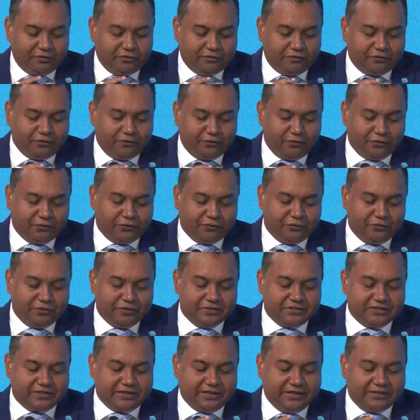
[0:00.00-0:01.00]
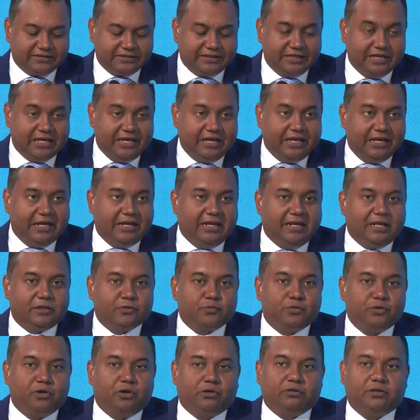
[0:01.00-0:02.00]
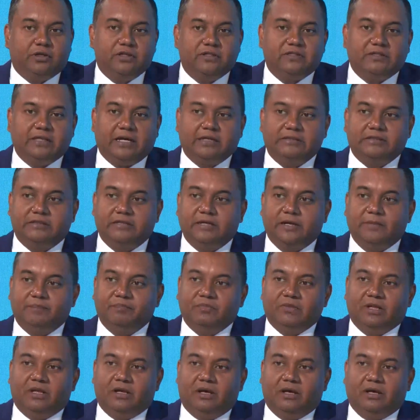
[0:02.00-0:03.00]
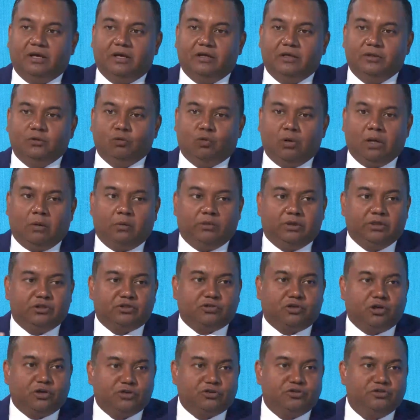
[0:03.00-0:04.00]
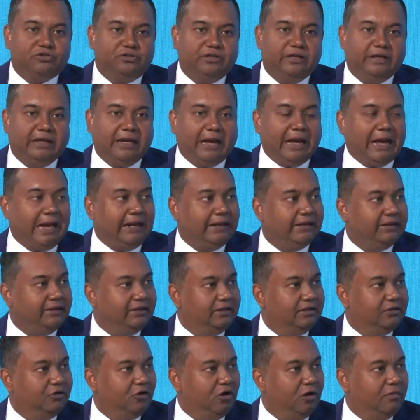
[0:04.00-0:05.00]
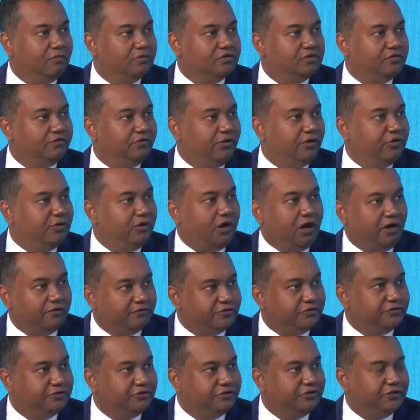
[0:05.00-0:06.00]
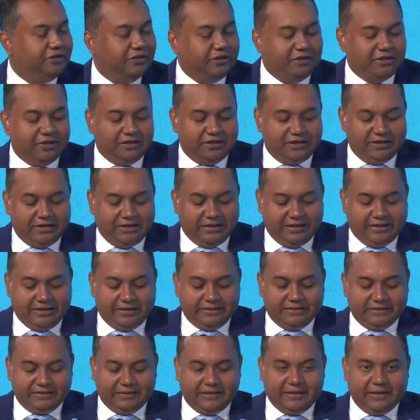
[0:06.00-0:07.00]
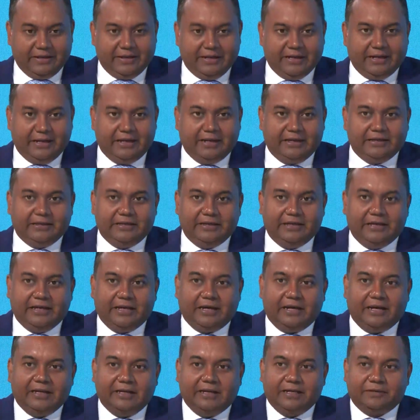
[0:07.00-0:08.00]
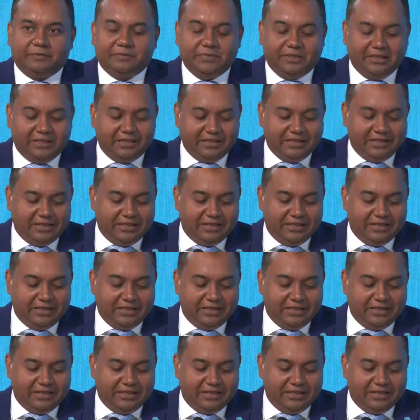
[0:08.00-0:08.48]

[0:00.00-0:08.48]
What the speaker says: for your insight. And as we noticed that in all our discussion, AI comes very often, and here let me